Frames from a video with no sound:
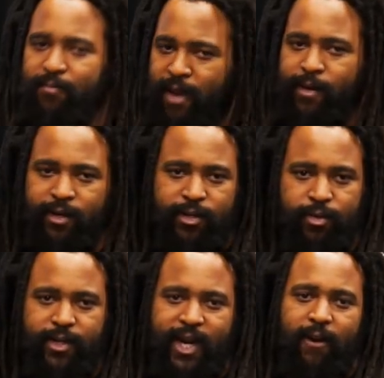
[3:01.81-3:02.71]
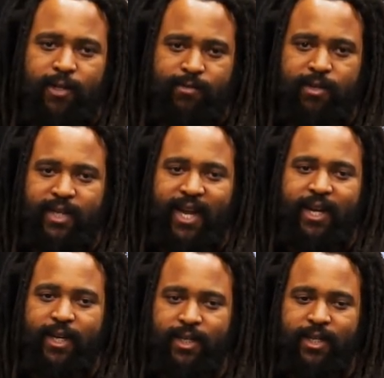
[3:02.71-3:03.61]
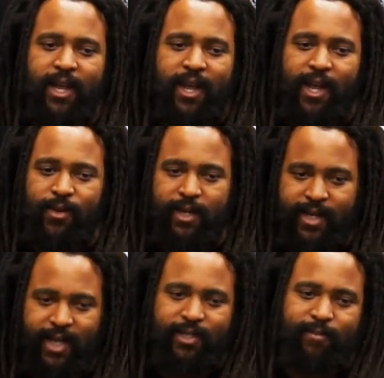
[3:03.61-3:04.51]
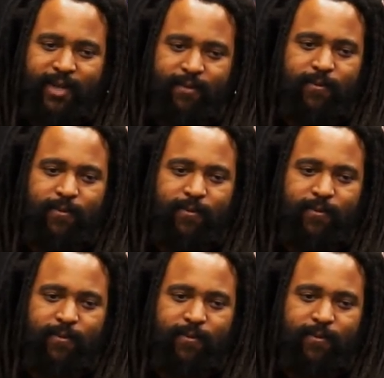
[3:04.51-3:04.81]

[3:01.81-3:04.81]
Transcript: maybe a little too careless with their tag ends, and you can catch them like